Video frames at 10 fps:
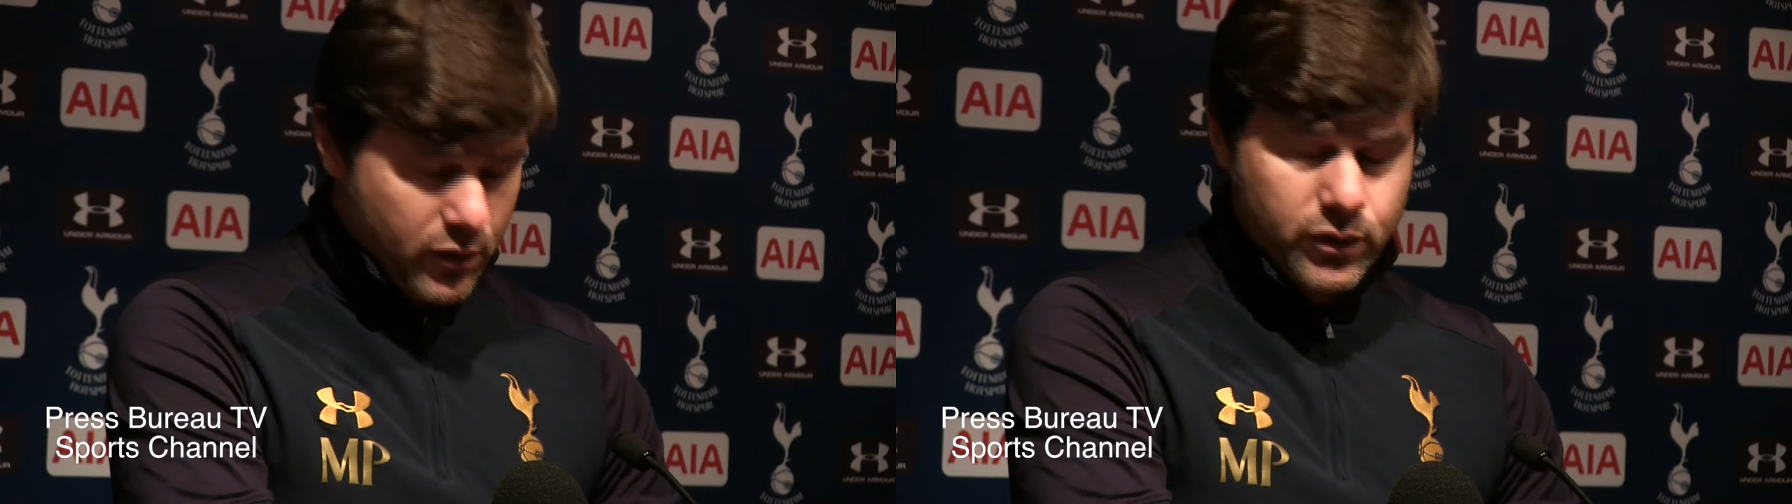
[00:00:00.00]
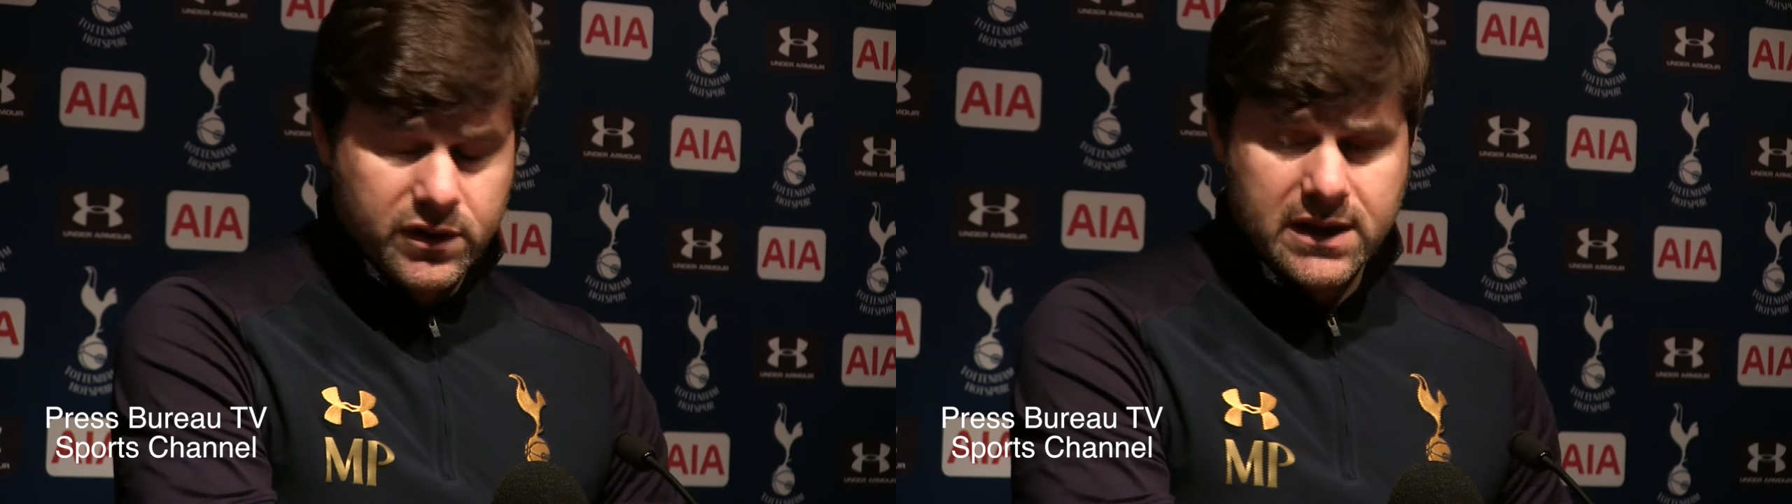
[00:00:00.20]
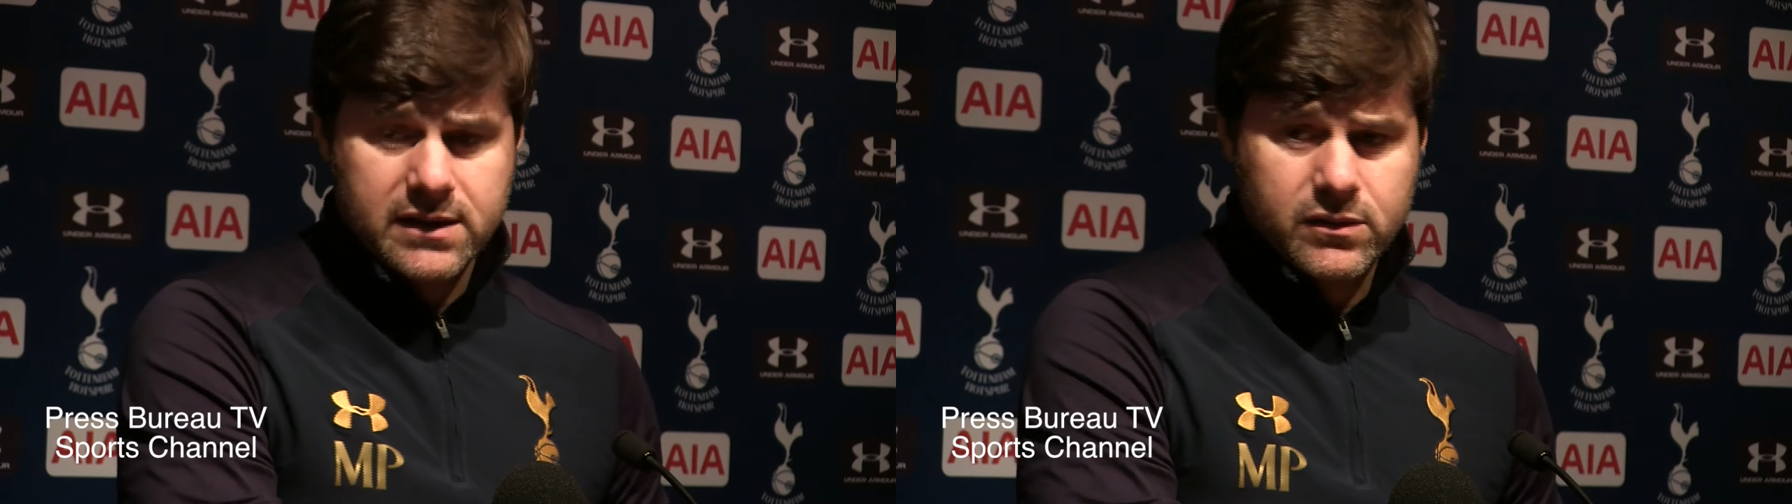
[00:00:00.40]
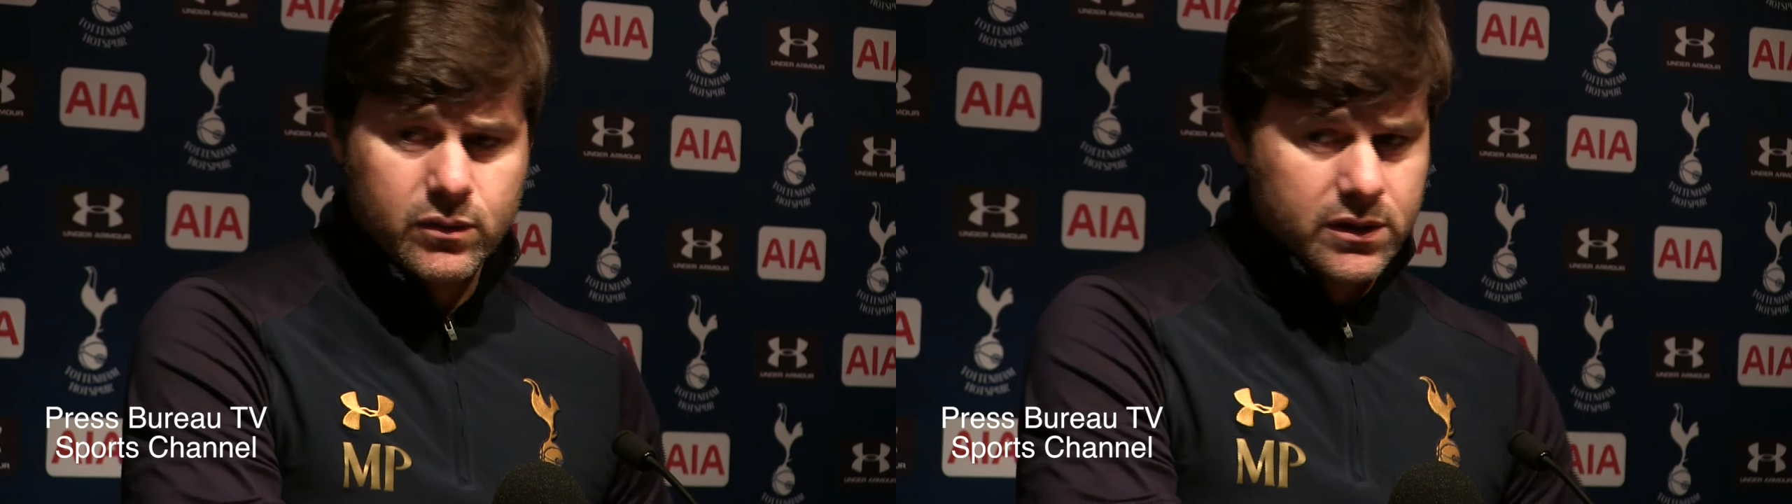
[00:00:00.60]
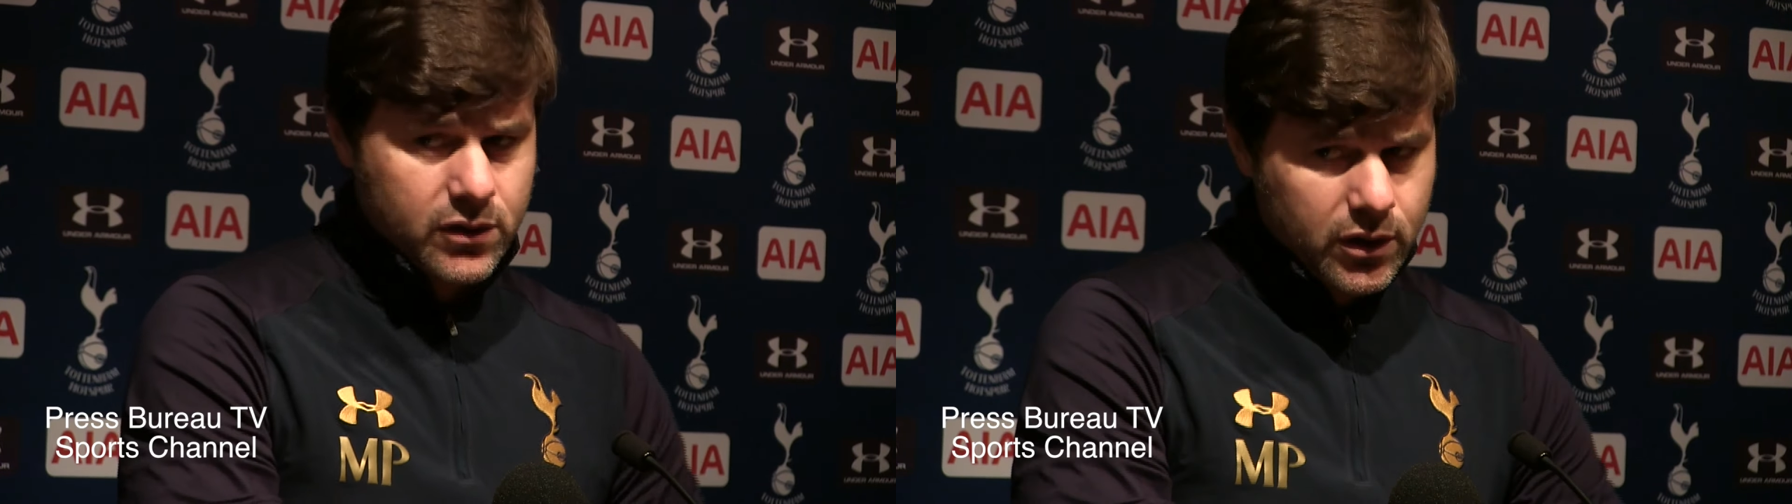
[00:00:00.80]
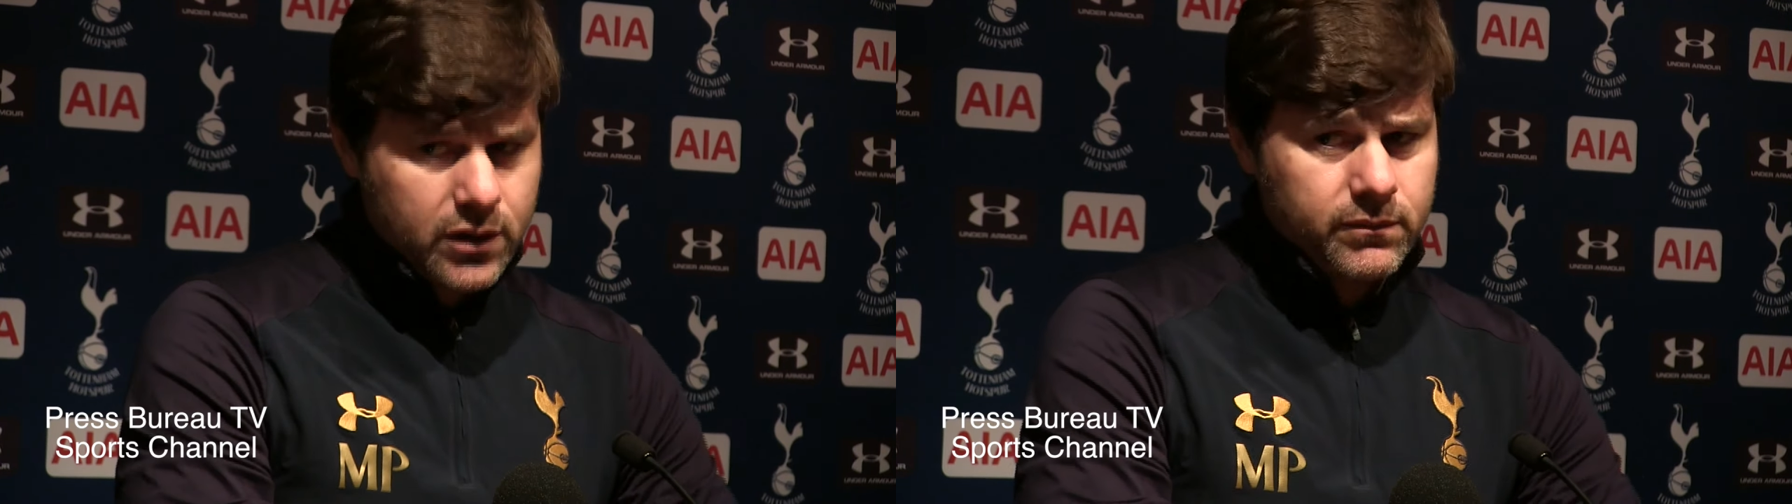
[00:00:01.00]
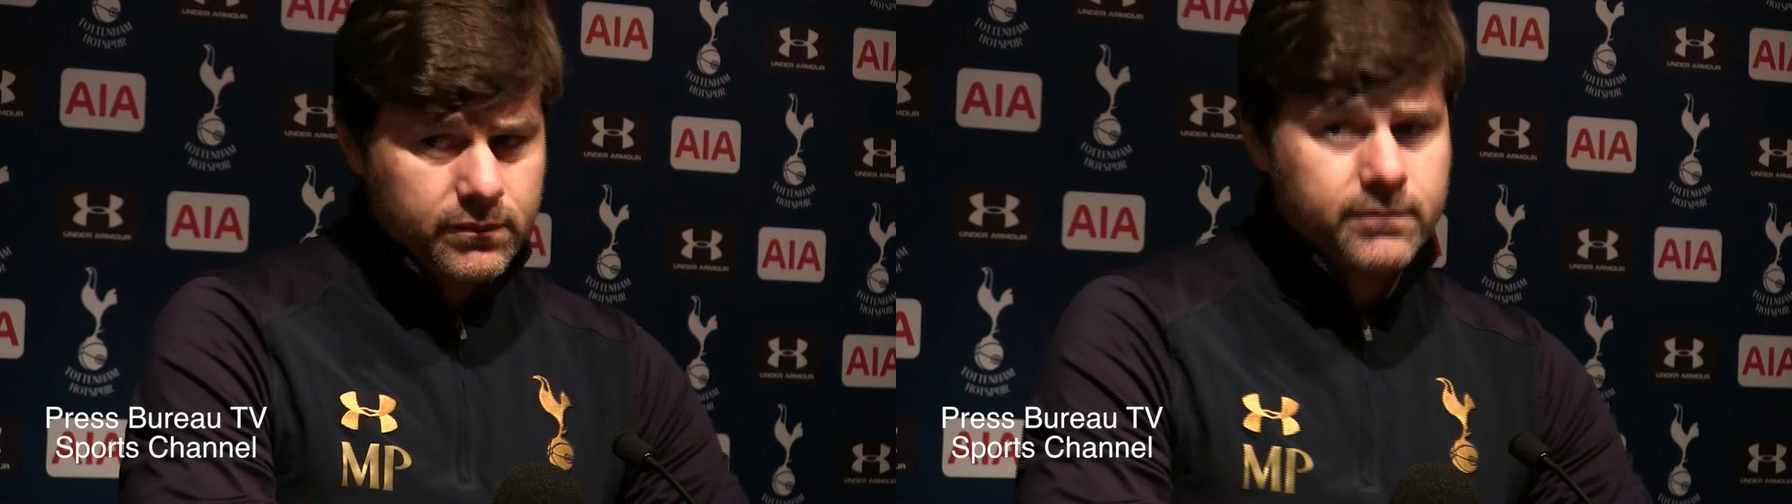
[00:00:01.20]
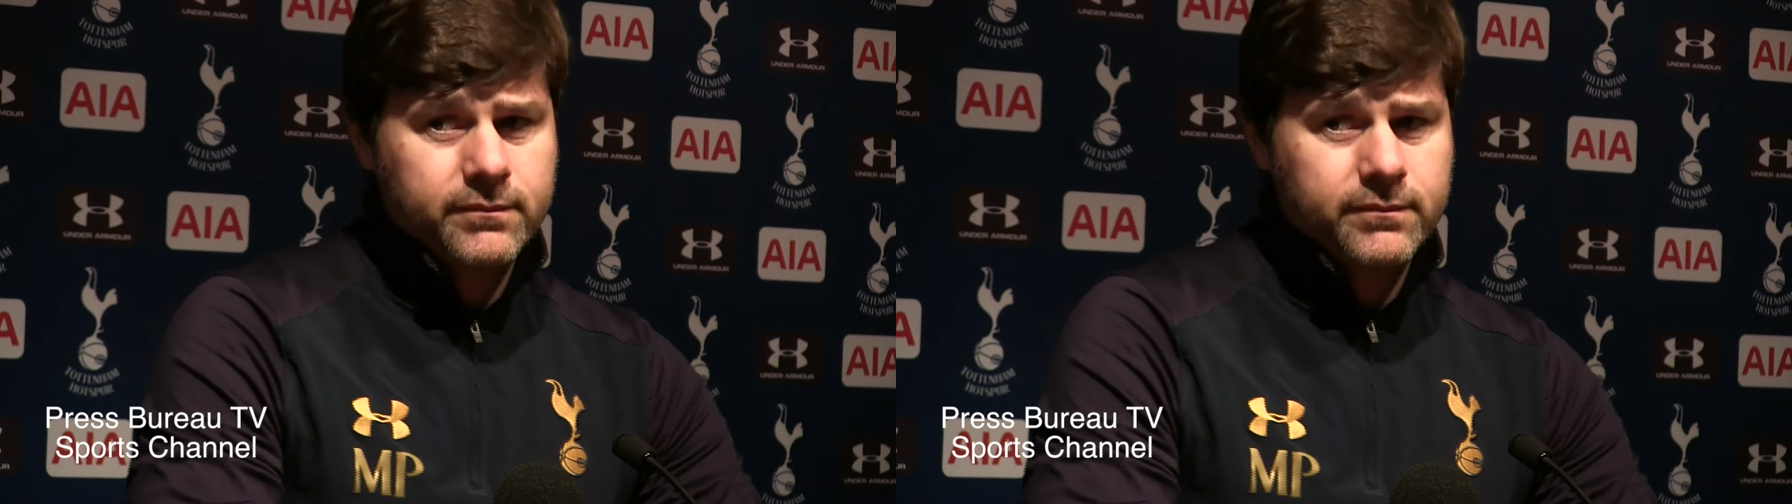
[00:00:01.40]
good chance to score.